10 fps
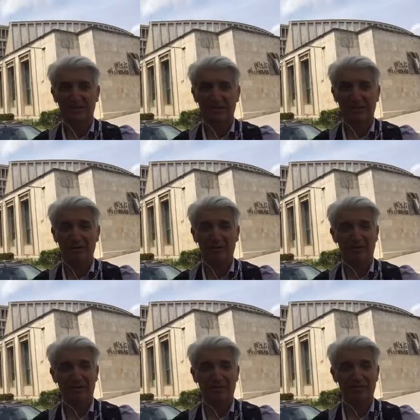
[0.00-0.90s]

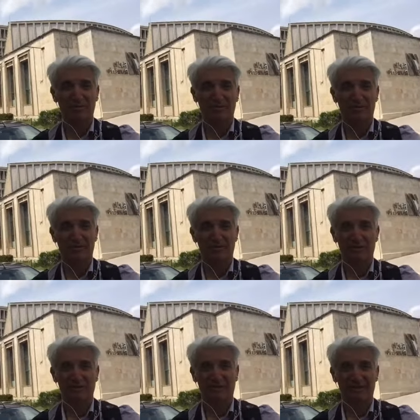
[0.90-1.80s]
adopting motives from
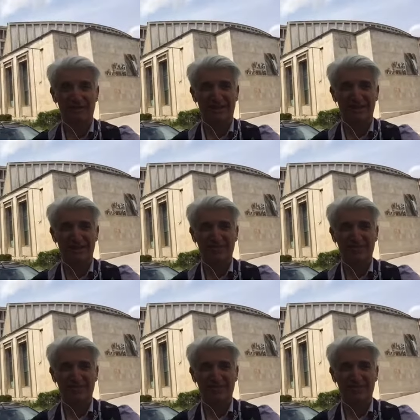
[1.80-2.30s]
one another.